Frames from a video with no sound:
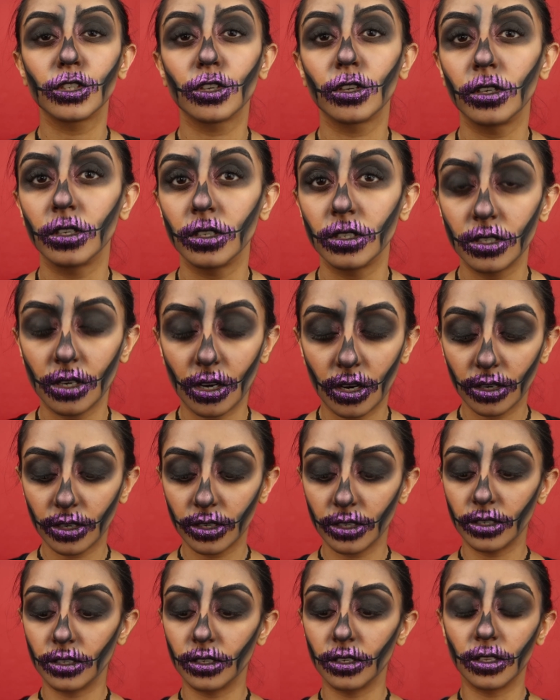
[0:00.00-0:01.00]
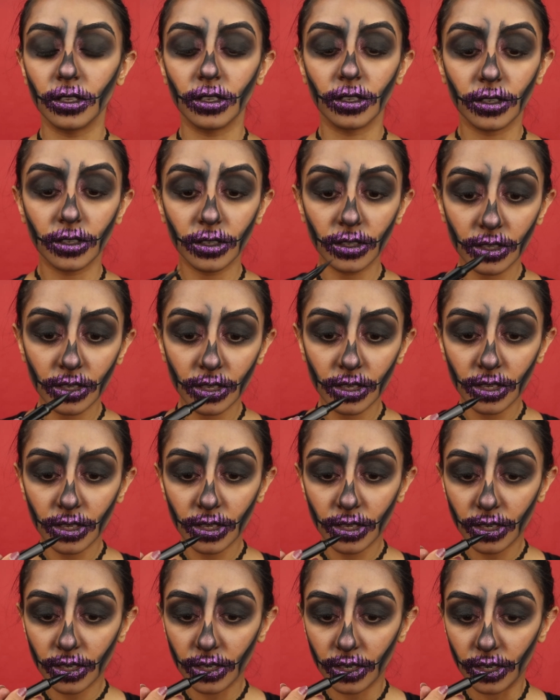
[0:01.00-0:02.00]
just going to darken the
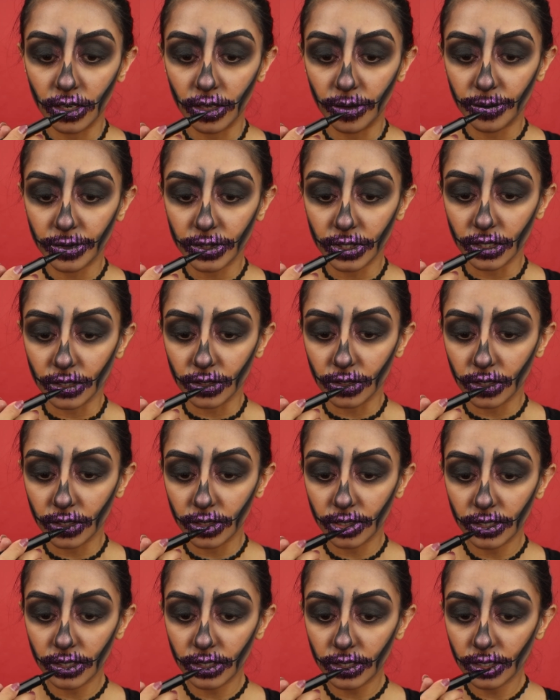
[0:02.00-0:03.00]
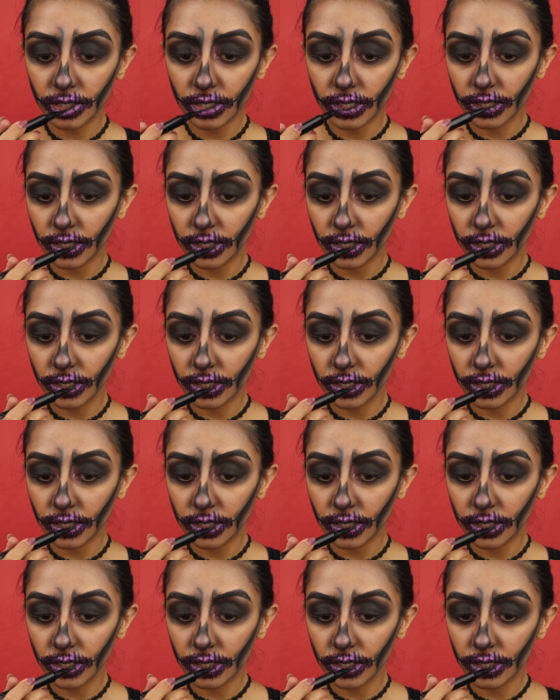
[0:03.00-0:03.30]
lips as well.